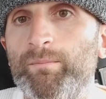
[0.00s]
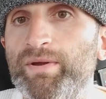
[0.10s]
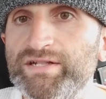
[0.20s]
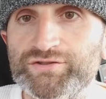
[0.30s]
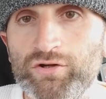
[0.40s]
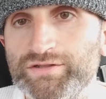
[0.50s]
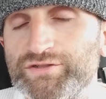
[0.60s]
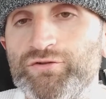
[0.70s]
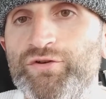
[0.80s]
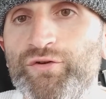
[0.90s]
based on
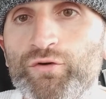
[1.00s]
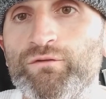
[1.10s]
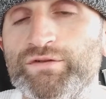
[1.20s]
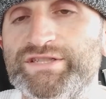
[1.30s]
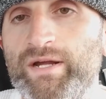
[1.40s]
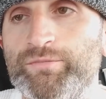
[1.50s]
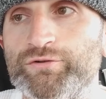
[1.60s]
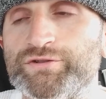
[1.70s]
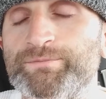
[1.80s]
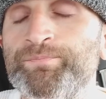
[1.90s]
certain nerve
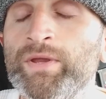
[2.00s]
receptors.